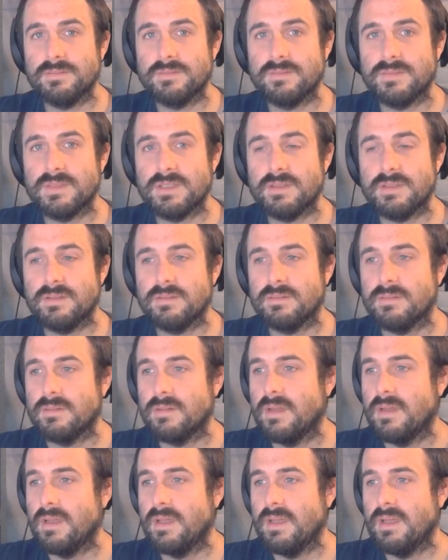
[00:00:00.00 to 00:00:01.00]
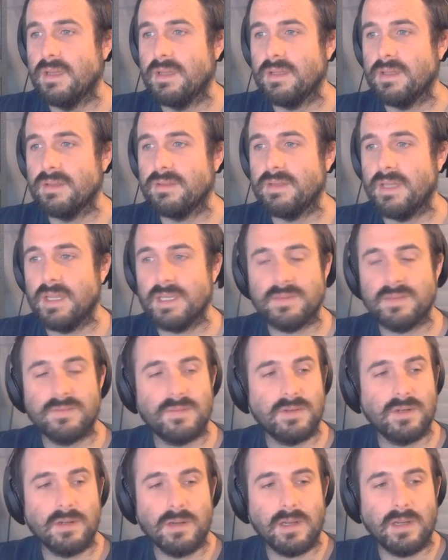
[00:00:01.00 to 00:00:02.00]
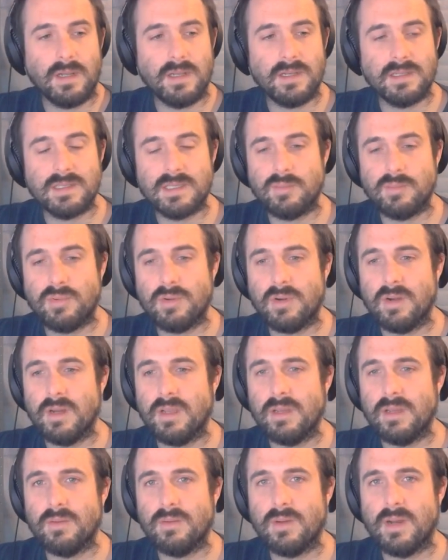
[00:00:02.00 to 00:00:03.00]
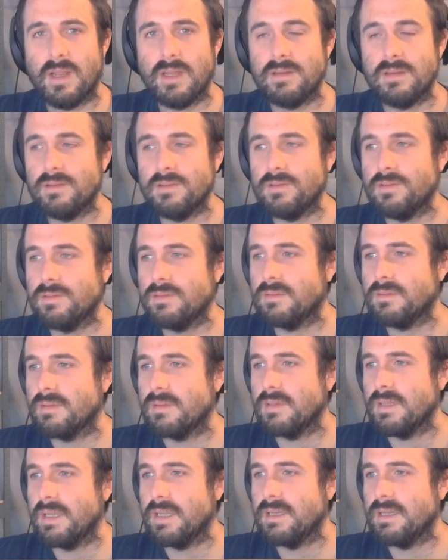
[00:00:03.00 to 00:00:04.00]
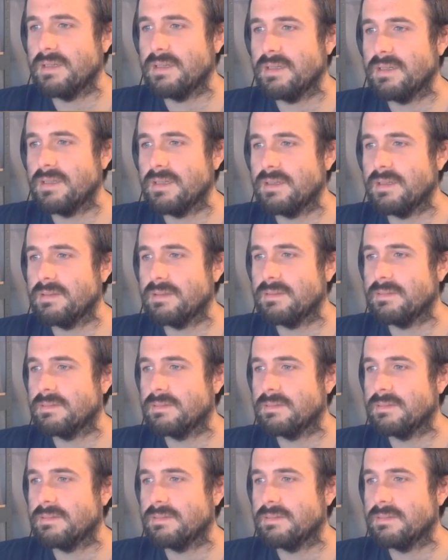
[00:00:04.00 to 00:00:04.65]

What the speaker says: So thanks for supporting what I do, and I